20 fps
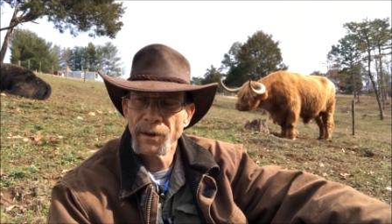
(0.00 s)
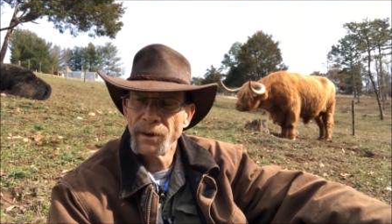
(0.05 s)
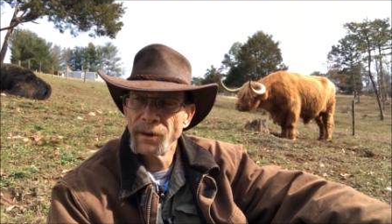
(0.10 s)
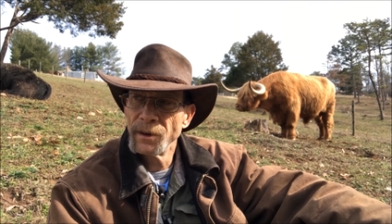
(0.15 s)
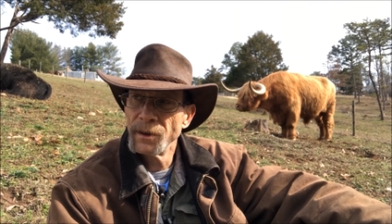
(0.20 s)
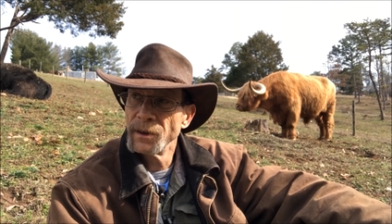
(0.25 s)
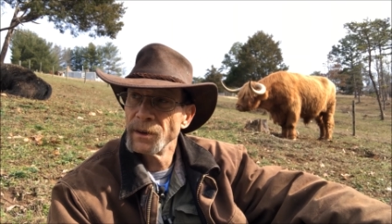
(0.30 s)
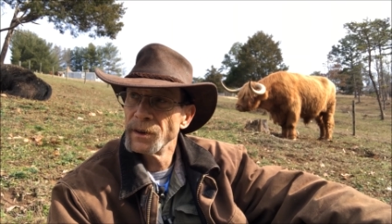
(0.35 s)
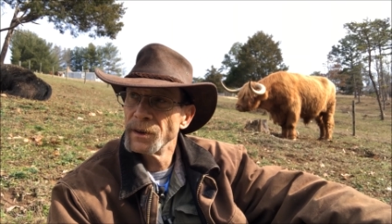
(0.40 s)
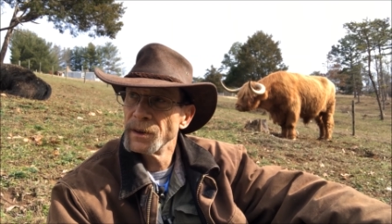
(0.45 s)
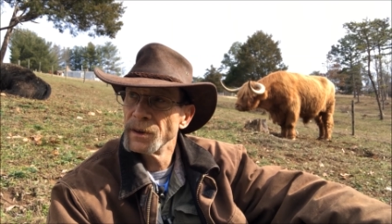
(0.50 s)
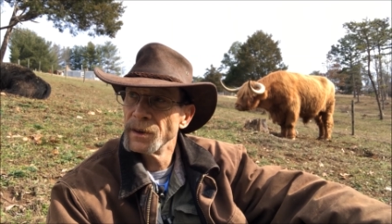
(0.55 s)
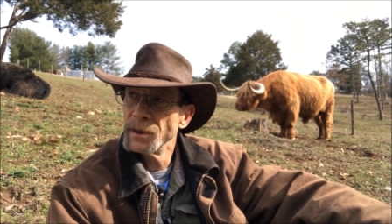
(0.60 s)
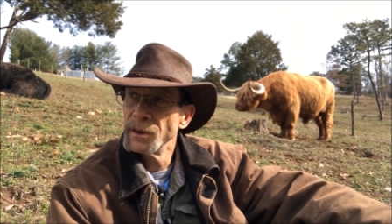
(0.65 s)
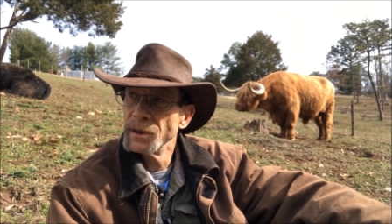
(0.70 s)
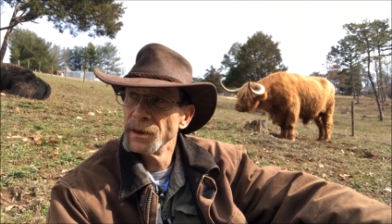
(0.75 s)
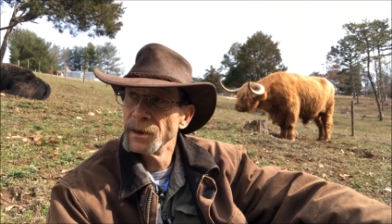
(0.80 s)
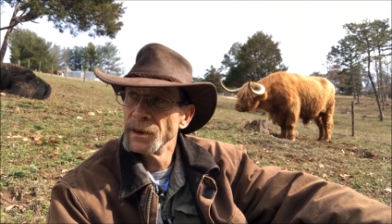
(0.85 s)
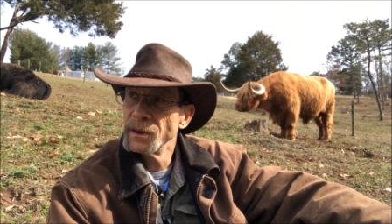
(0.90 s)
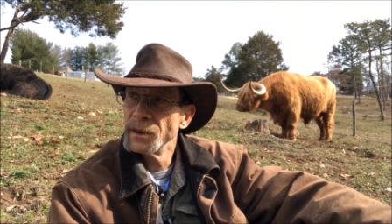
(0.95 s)
I
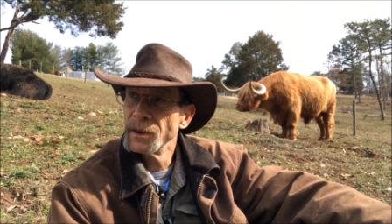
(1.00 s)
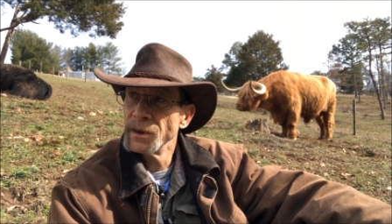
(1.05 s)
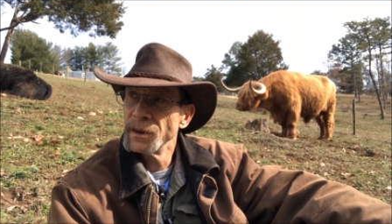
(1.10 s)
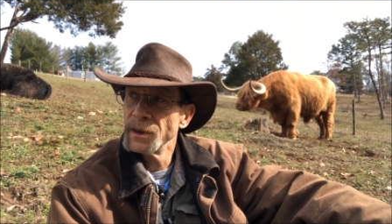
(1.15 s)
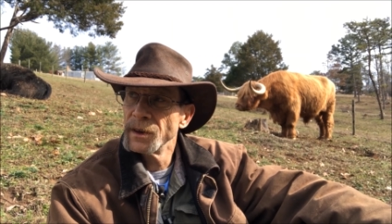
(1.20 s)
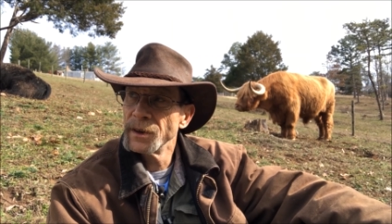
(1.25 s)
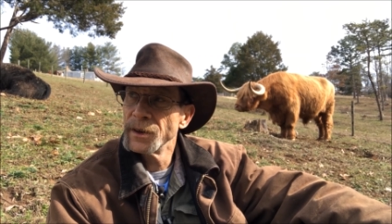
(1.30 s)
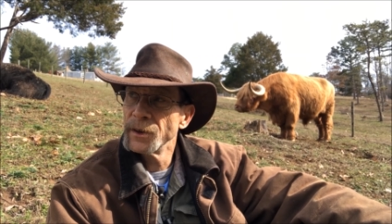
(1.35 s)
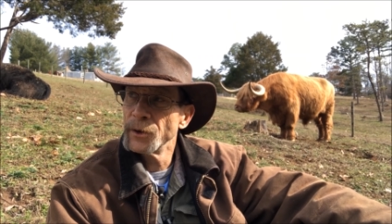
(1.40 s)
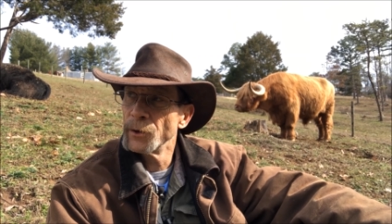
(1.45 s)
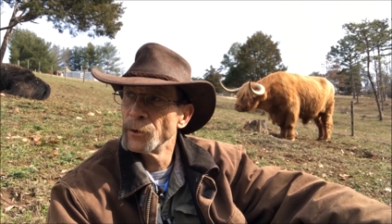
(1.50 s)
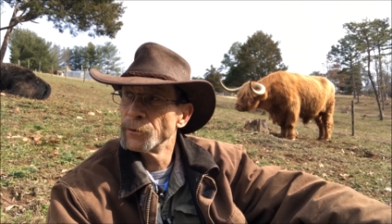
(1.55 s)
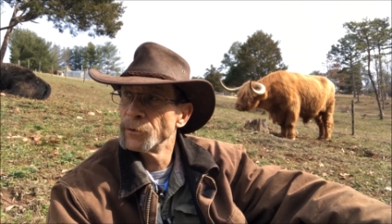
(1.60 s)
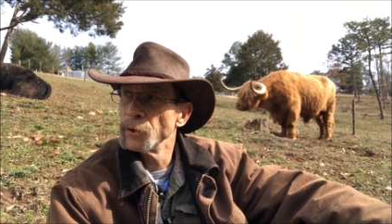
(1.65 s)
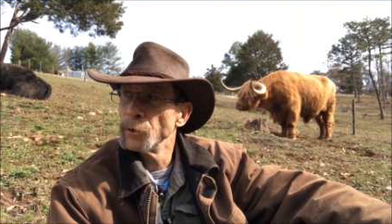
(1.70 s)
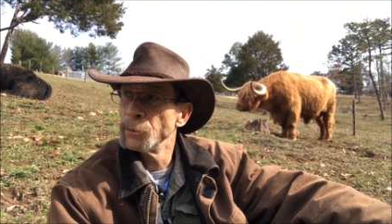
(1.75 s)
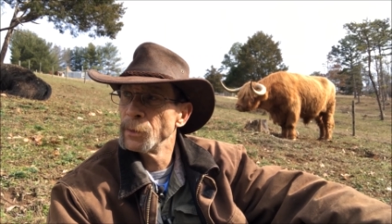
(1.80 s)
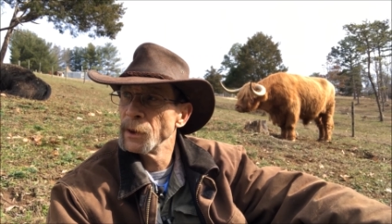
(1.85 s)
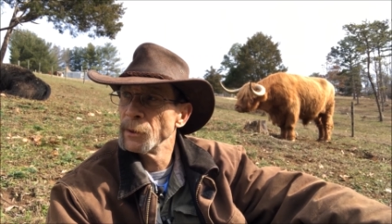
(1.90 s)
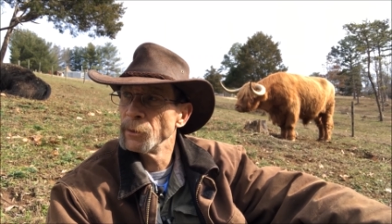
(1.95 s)
know a
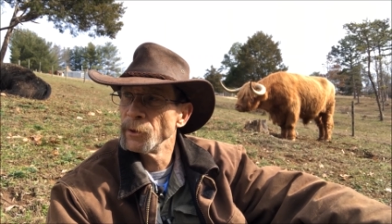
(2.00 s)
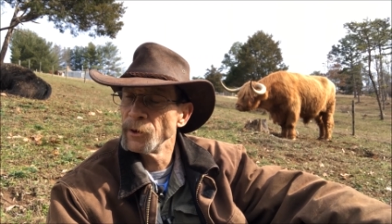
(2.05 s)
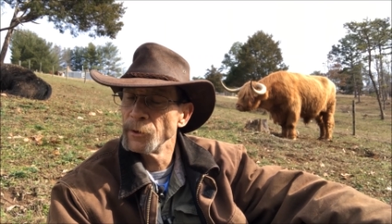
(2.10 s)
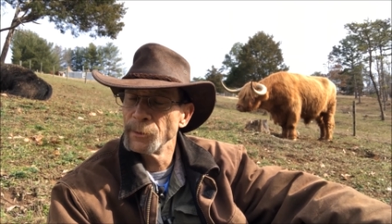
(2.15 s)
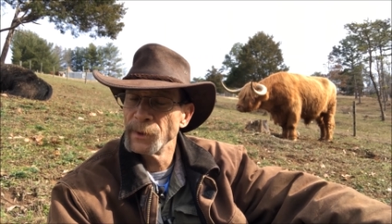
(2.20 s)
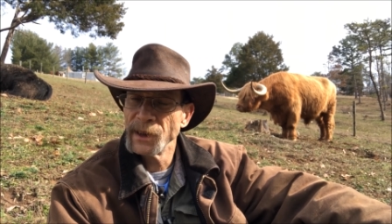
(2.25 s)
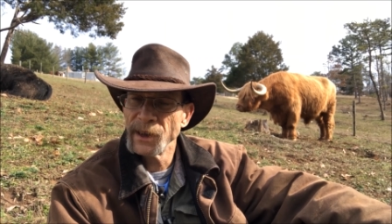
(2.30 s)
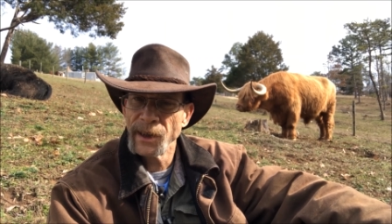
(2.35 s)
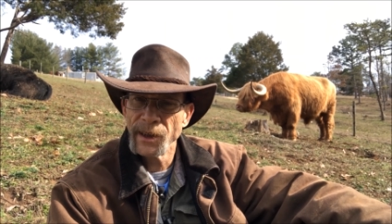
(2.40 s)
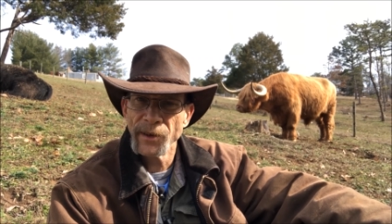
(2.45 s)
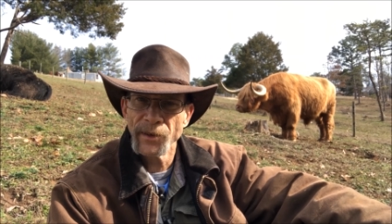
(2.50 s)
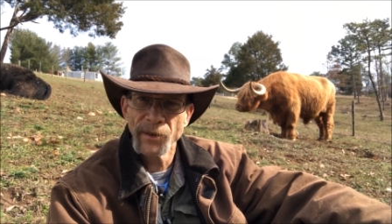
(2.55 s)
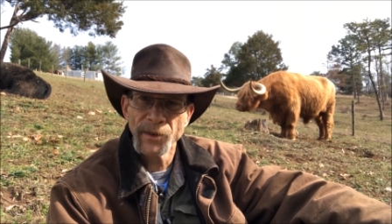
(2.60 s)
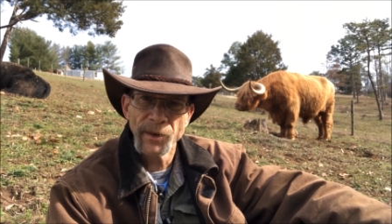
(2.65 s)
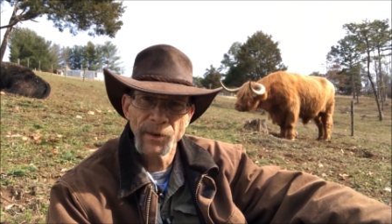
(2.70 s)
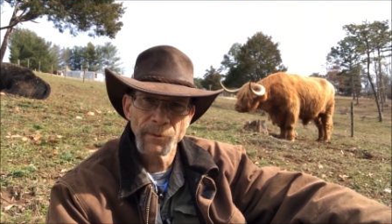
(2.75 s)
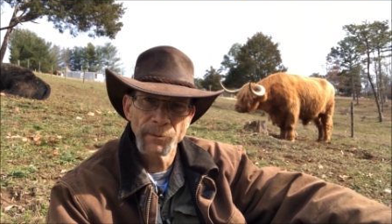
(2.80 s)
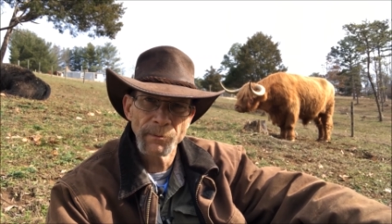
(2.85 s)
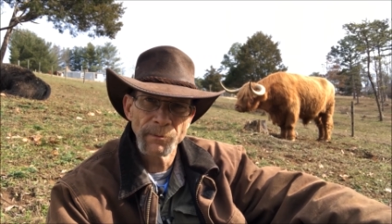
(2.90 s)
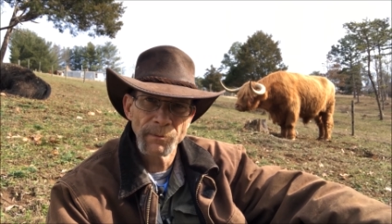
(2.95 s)
few people have been
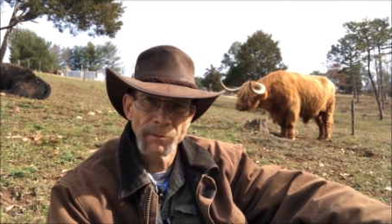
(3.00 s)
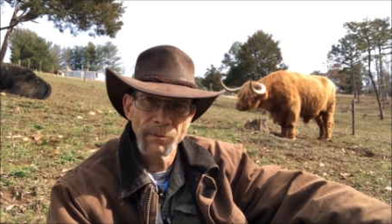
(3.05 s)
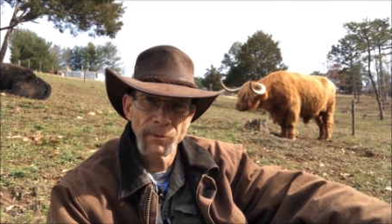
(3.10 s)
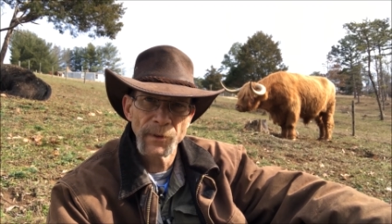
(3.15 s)
asking